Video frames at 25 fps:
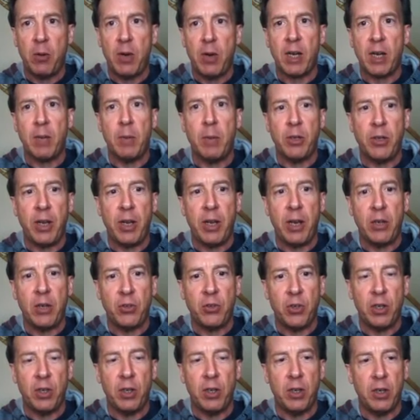
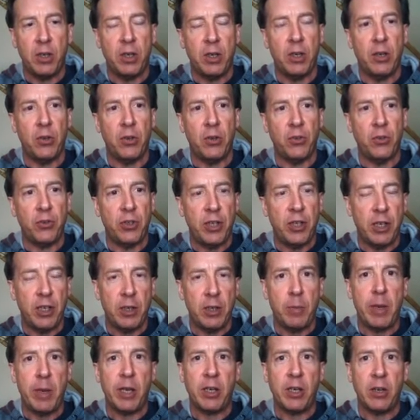recommendation: is you need to
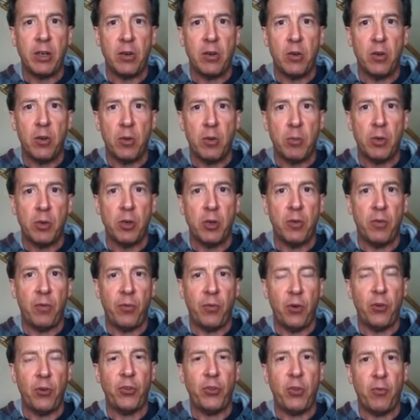make
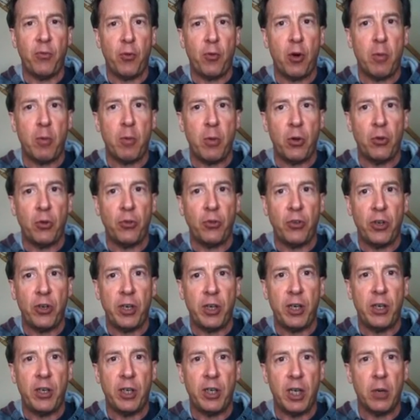first and foremost, you
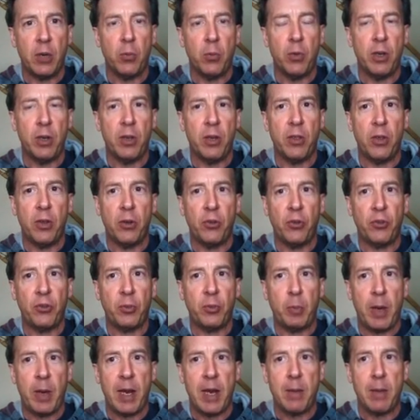need to get rid of those
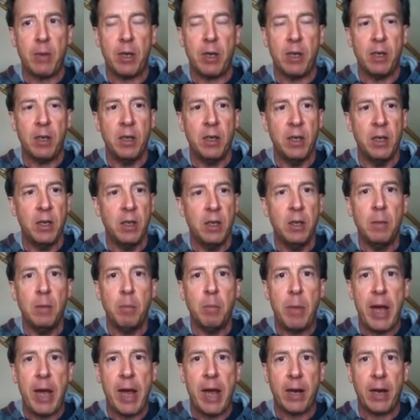spammy
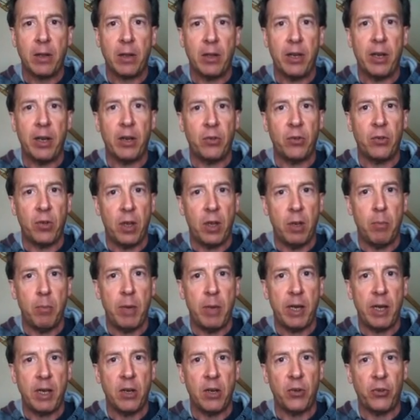backlinks and
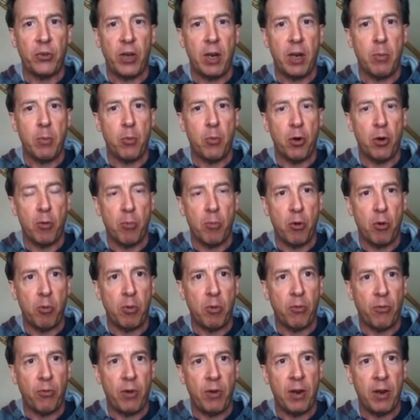make your site more
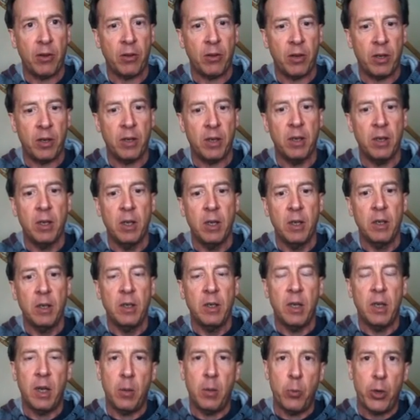mobile friendly.
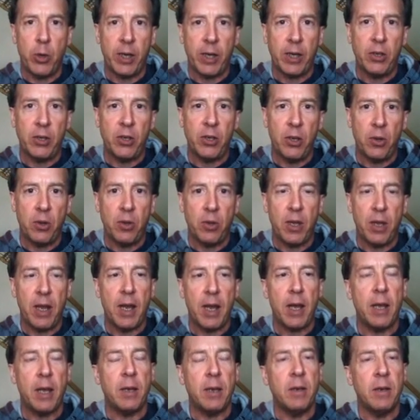We can do
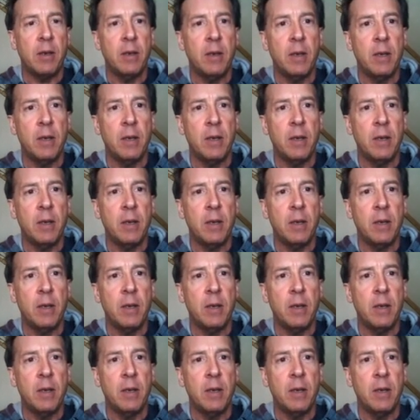that.